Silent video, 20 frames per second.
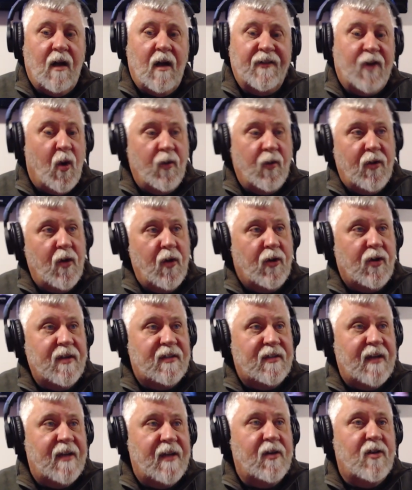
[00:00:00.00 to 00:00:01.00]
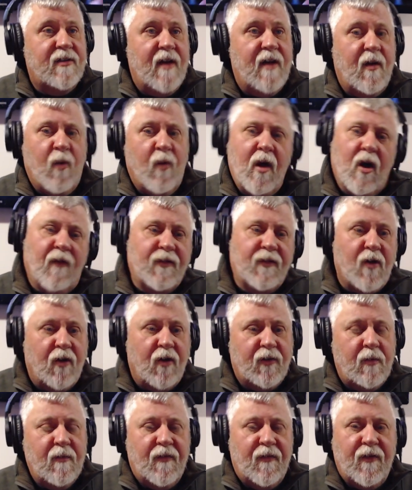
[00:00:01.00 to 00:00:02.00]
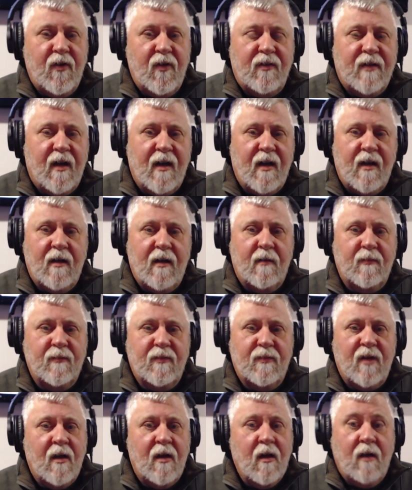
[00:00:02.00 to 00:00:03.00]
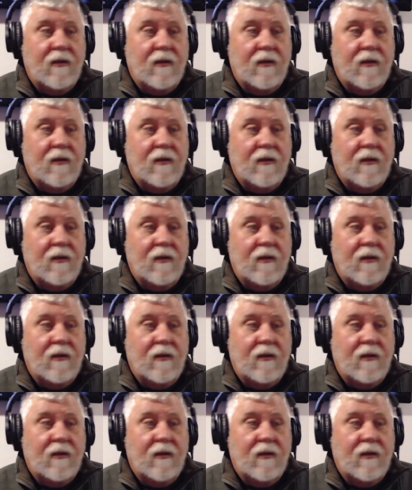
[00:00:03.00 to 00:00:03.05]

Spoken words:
Don't know Chris Anders that well. I've talked to him a few times.